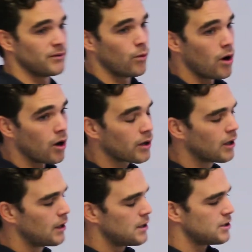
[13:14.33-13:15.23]
bit of work.
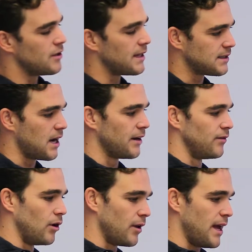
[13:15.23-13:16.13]
So that's kind
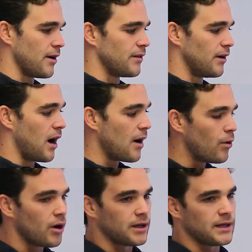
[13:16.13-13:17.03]
of a lot of area that I
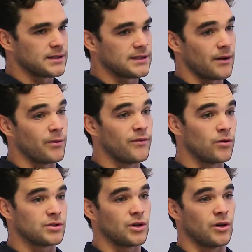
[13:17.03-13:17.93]
work in, is that we've
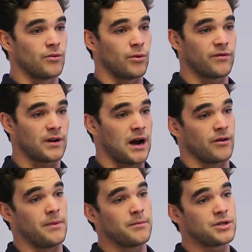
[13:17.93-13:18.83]
also, with
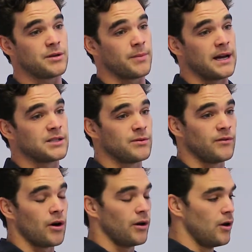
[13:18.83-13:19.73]
current membership base, we've
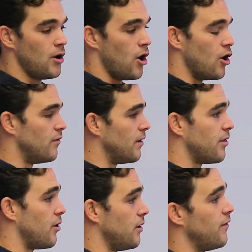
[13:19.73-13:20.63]
got over
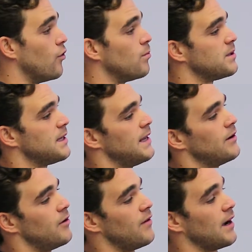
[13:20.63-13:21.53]

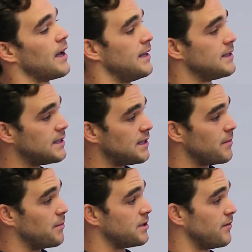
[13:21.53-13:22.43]
34% of our existing
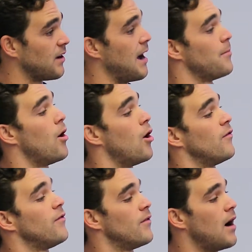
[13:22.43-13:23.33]
members have come
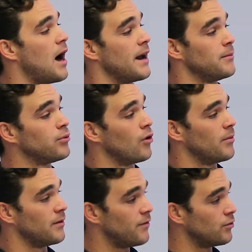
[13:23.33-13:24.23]
off
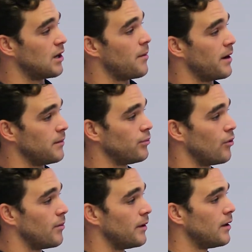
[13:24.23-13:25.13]
unemployment, full-time
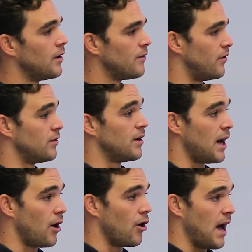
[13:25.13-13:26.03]
unemployment, for
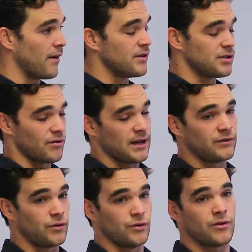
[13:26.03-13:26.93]
average
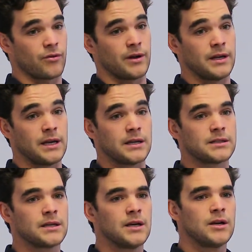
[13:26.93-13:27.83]
around 2 to 3
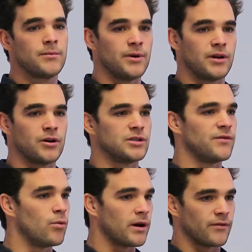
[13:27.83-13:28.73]
years. Because
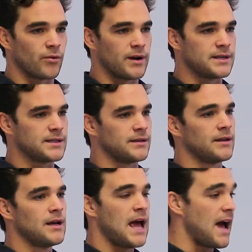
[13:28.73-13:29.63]
for whatever reason,
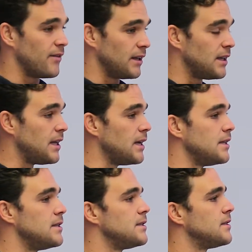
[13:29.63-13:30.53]
having
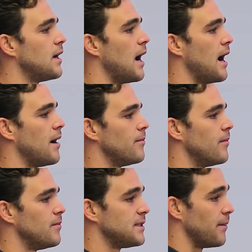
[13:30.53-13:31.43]
kids,
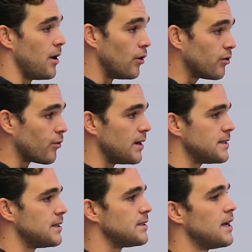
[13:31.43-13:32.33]
some health
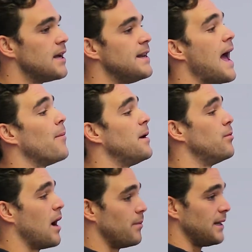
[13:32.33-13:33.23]
reasons, now
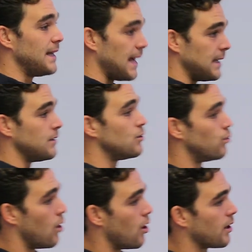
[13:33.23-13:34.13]
people are able to get into
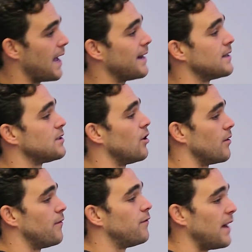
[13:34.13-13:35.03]
work and it's
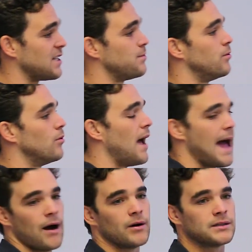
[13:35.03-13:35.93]
got the flexible
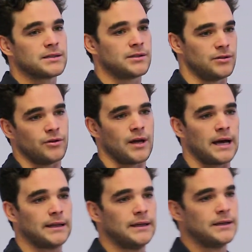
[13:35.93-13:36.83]
hours to do
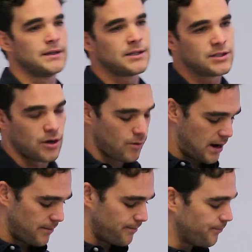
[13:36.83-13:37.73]
that. So
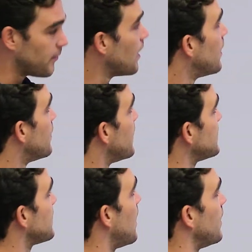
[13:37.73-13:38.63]

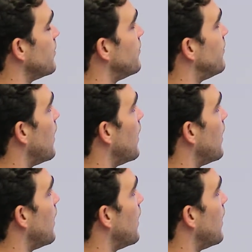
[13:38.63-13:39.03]
that's kind of